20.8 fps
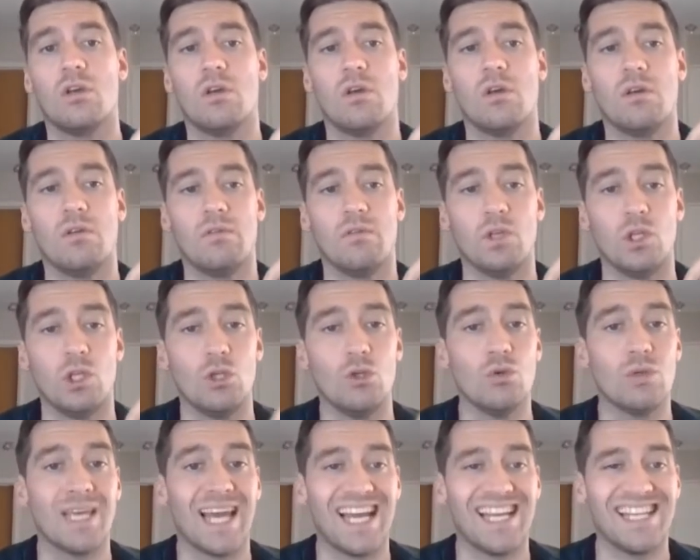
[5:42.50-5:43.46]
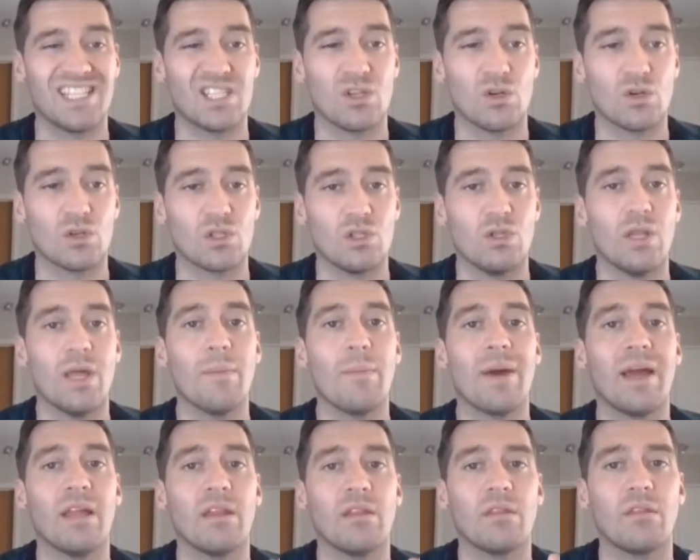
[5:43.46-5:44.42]
For UK stocks, you then
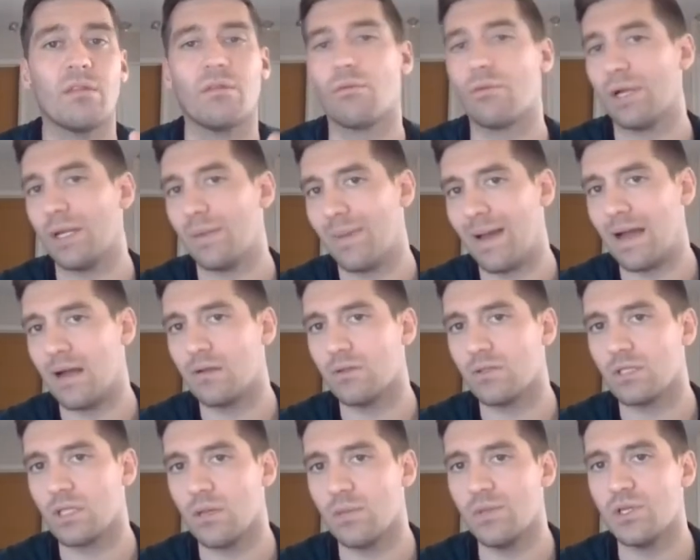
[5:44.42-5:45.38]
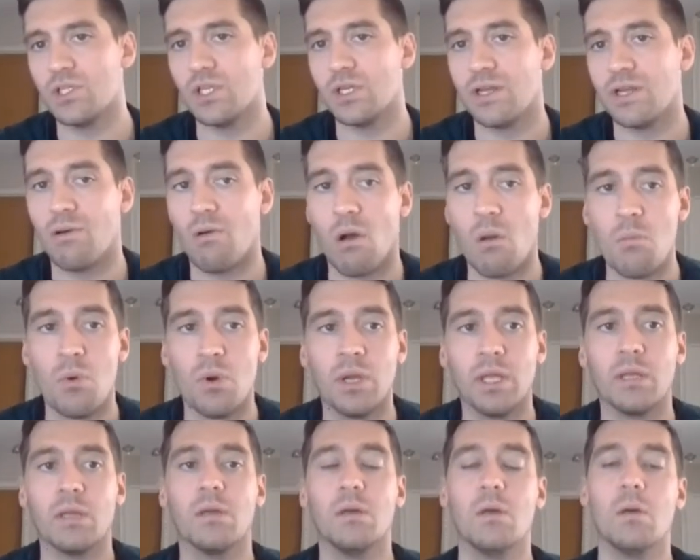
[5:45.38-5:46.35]
pay £3 commission. Now I'm
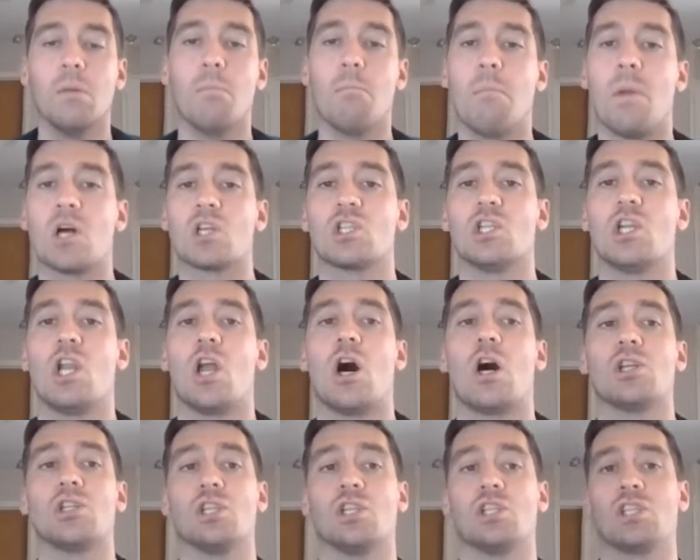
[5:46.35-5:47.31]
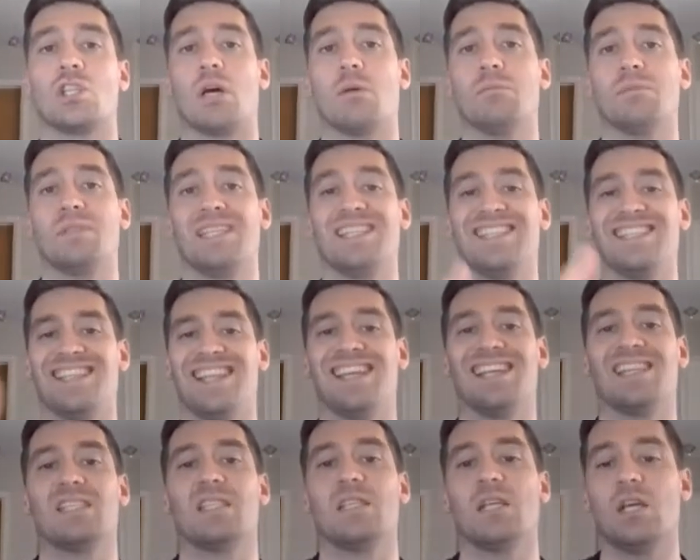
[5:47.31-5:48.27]
putting much larger sums into
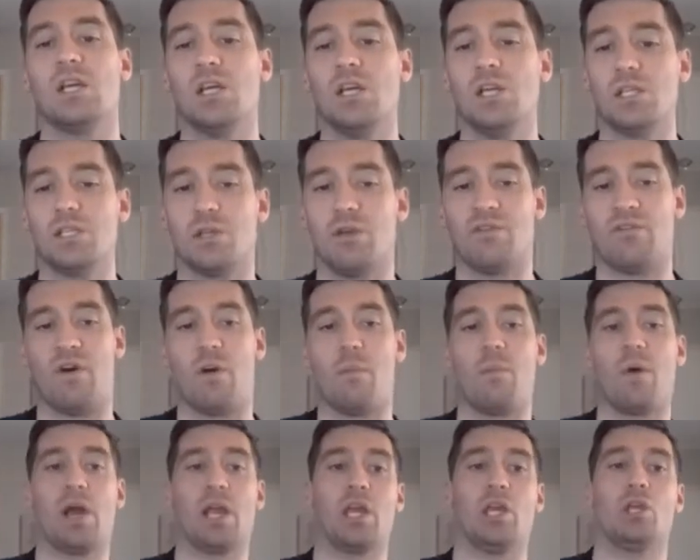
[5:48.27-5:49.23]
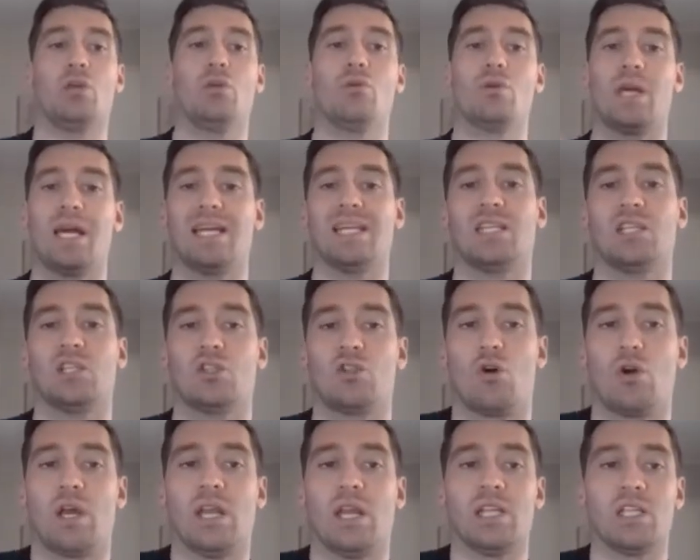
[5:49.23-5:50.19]
this, so if I'm buying a UK
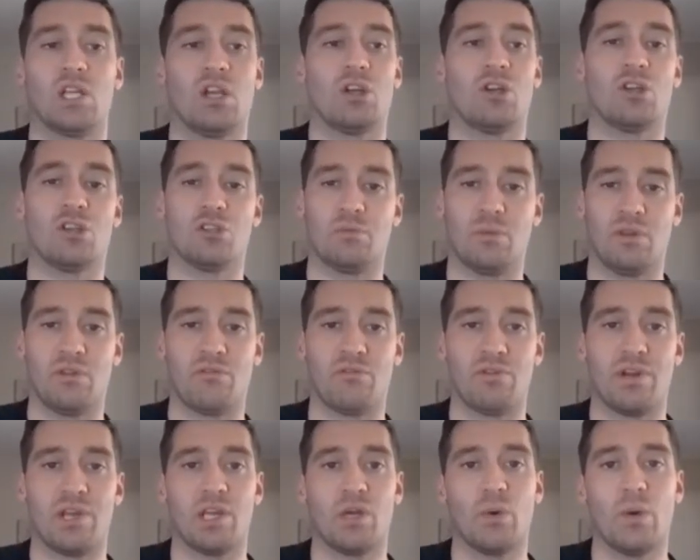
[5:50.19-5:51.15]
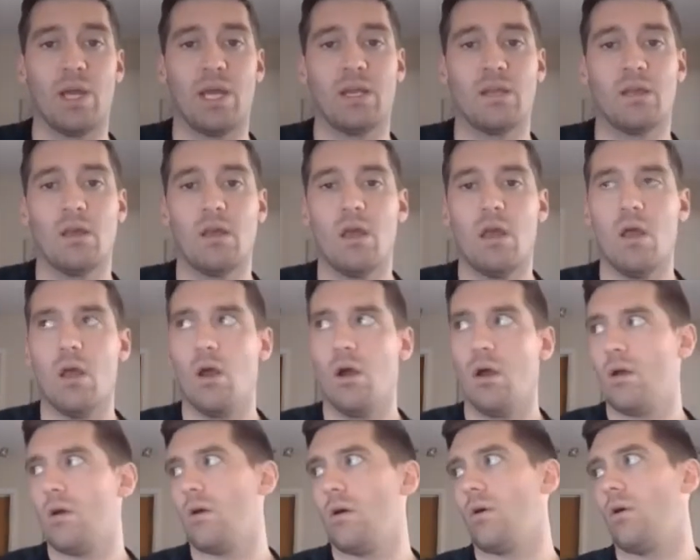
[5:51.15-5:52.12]
stock and it's going to cost me 3 quid
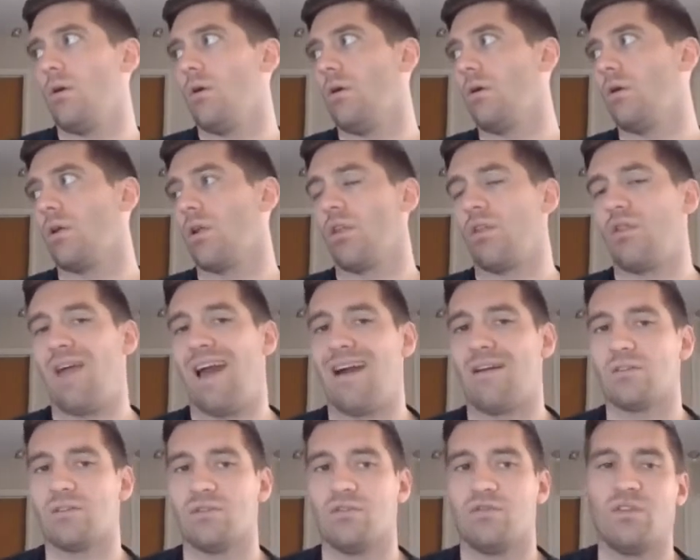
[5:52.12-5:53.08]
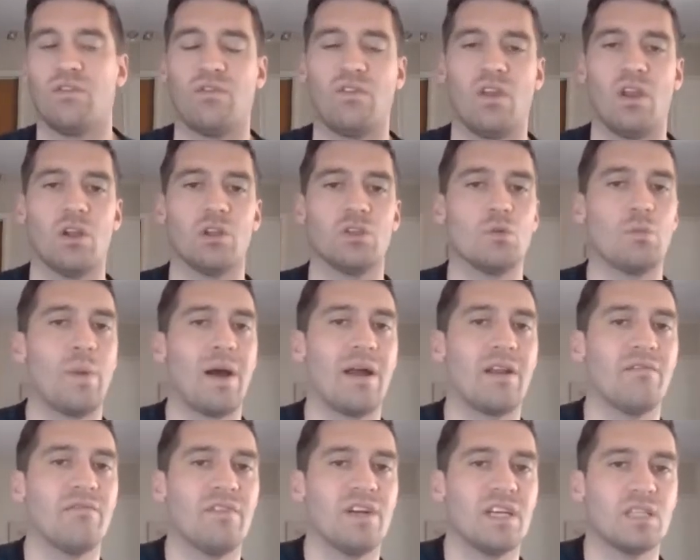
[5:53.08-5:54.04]
on a £1,500
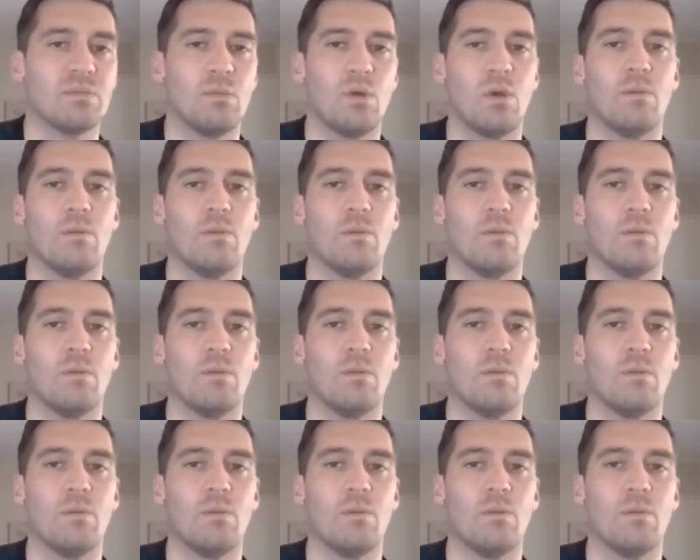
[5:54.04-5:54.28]
investment,